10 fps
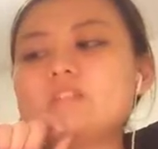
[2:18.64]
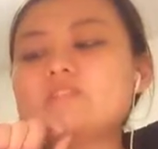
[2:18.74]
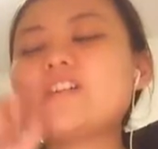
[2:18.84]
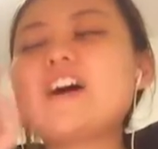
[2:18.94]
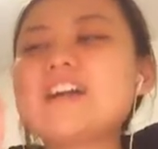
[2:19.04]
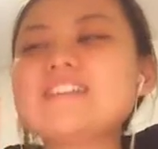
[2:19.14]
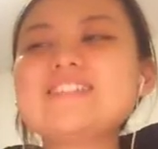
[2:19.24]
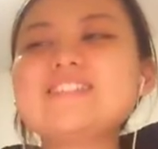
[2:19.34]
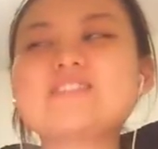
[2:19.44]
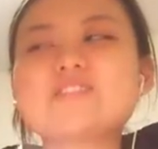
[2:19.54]

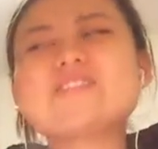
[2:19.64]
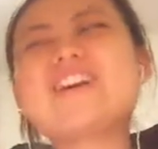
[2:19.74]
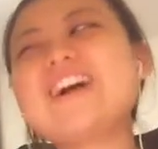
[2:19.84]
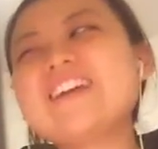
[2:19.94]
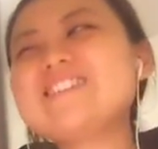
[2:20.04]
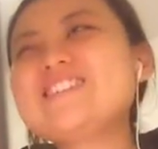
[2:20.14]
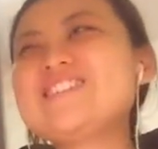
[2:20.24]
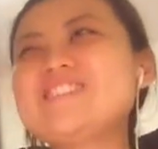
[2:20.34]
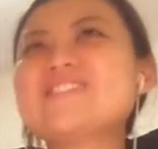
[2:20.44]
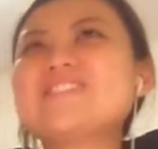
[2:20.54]
trying to
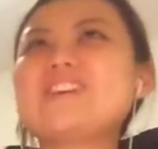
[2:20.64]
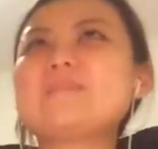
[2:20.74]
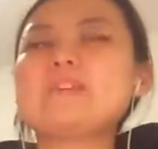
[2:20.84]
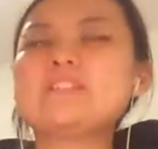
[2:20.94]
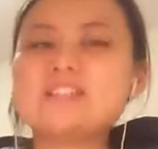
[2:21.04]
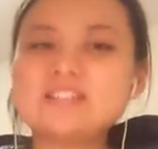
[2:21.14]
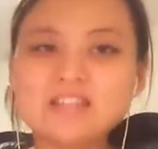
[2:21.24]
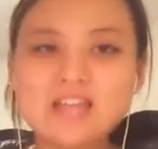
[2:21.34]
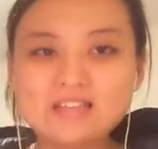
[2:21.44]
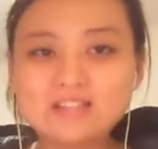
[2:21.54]
do some
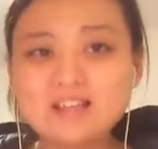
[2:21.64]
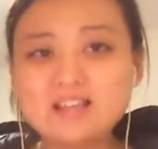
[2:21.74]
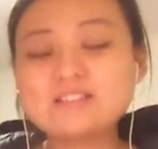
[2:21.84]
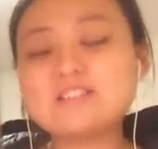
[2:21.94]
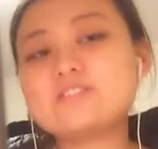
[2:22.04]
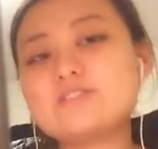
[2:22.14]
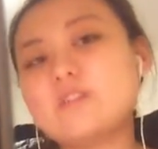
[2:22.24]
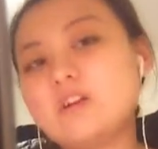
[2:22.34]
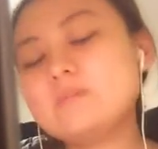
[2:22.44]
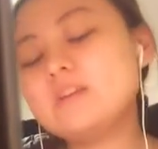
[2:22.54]
data analysis
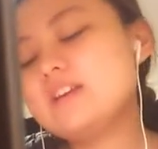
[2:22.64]
job.